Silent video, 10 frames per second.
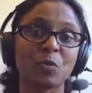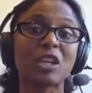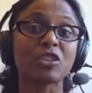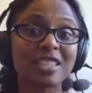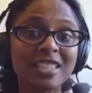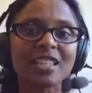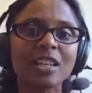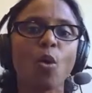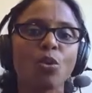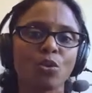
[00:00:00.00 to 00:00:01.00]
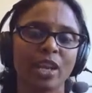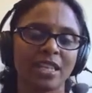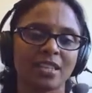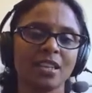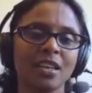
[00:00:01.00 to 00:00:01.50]
but we could still
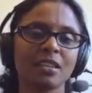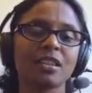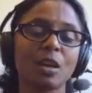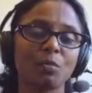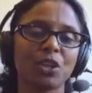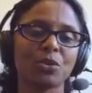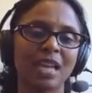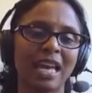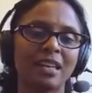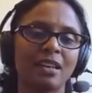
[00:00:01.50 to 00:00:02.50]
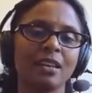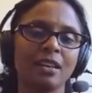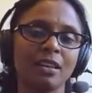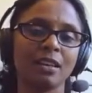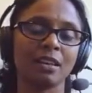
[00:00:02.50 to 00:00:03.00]
co-locate the compute and
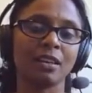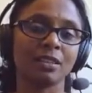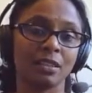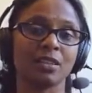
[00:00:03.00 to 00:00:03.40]
uh,